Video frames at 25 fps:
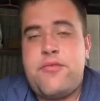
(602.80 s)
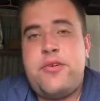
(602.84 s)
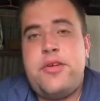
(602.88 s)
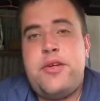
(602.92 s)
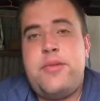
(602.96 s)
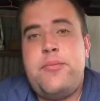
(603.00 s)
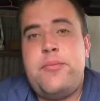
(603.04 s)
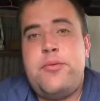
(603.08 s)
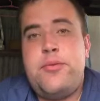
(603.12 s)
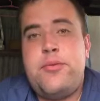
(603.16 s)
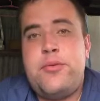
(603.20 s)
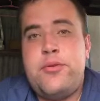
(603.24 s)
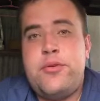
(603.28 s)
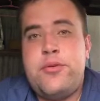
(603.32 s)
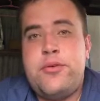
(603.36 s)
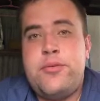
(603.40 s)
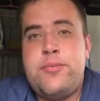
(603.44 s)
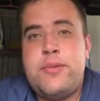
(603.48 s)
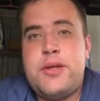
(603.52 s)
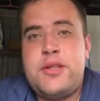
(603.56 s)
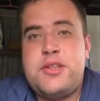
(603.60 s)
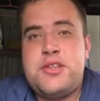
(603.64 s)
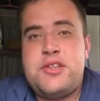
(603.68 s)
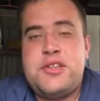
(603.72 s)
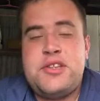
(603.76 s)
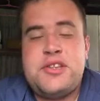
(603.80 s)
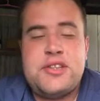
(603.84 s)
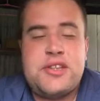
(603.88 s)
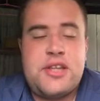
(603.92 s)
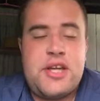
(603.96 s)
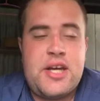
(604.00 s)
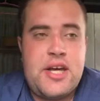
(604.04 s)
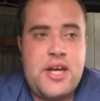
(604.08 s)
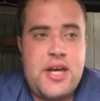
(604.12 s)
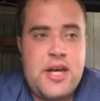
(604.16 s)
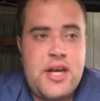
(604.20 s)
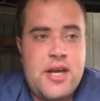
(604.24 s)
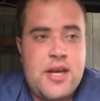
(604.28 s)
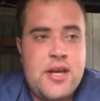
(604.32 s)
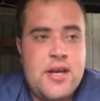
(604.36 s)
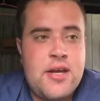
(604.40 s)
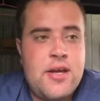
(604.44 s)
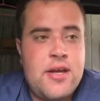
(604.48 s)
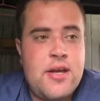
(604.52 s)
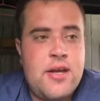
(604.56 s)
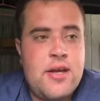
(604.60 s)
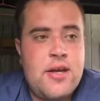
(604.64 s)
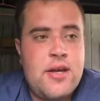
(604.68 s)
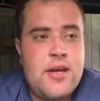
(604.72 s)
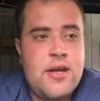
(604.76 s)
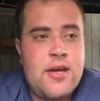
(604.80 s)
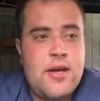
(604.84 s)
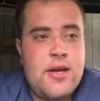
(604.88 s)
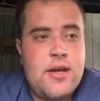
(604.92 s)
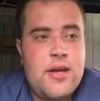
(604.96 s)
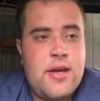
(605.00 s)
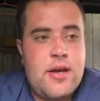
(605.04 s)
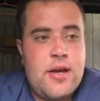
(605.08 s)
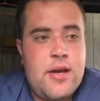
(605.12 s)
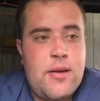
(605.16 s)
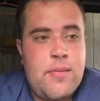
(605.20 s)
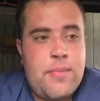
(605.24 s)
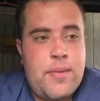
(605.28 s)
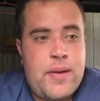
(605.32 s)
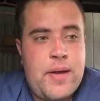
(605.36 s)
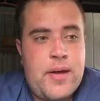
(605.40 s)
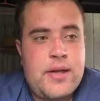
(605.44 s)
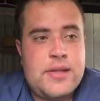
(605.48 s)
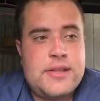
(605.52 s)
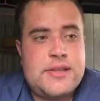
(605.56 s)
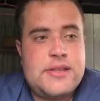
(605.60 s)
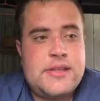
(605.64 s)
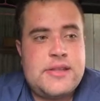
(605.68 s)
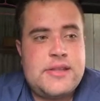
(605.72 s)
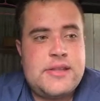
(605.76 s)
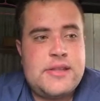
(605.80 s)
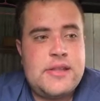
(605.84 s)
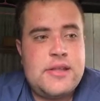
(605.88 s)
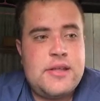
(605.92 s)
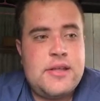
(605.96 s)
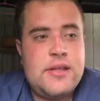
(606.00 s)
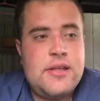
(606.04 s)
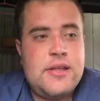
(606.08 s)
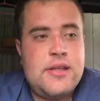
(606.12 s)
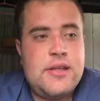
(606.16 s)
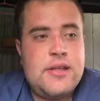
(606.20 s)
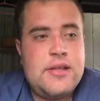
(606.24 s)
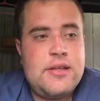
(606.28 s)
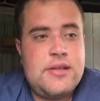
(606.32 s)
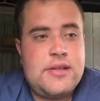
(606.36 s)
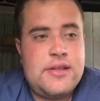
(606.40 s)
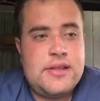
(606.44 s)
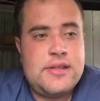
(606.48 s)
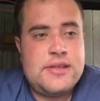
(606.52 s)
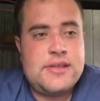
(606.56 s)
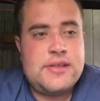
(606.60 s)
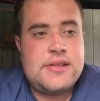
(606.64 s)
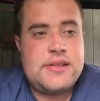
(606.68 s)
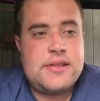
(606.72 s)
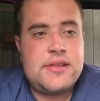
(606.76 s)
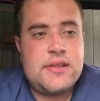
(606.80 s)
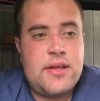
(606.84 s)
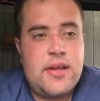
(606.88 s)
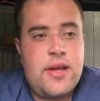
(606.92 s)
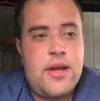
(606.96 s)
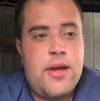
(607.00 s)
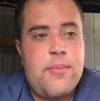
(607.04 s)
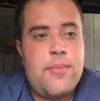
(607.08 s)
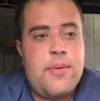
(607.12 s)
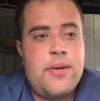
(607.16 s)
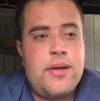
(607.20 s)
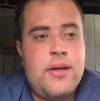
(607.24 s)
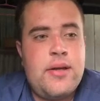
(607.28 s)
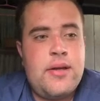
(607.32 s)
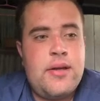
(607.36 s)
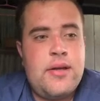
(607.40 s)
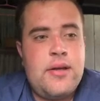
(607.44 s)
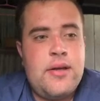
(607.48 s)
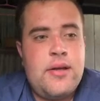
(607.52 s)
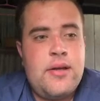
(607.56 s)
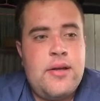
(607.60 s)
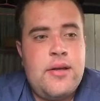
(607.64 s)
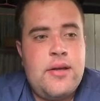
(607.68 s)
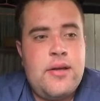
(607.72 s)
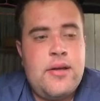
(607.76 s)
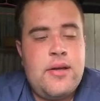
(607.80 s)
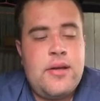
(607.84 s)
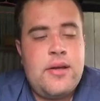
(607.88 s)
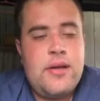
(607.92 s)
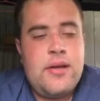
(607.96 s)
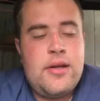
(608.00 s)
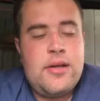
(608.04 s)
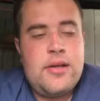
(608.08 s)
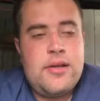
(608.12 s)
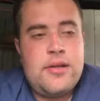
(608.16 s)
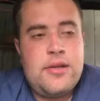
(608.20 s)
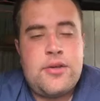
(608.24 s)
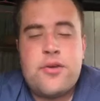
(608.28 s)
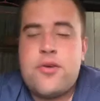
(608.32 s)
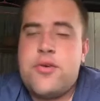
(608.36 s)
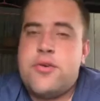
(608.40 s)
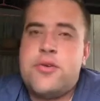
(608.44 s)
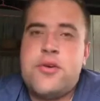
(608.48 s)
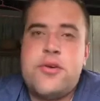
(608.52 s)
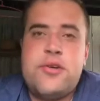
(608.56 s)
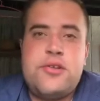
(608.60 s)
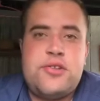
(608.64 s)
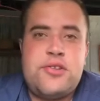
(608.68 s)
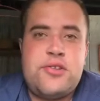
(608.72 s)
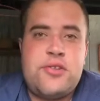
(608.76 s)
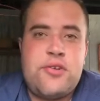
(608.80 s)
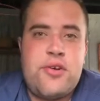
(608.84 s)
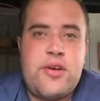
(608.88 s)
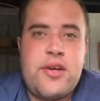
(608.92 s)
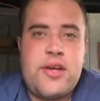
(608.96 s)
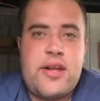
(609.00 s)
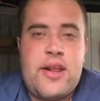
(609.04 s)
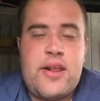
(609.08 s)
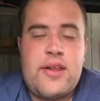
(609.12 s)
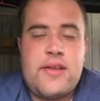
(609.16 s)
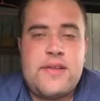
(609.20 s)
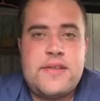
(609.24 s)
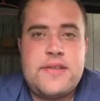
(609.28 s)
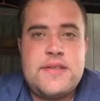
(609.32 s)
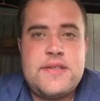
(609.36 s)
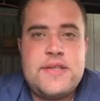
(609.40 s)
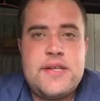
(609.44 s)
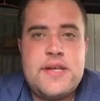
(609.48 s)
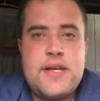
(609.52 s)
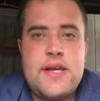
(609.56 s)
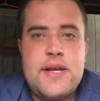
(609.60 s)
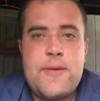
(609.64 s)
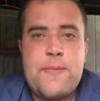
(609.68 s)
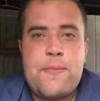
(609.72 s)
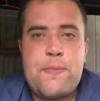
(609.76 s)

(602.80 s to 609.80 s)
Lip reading: really more much to say about this club, the Gold Coast Titans.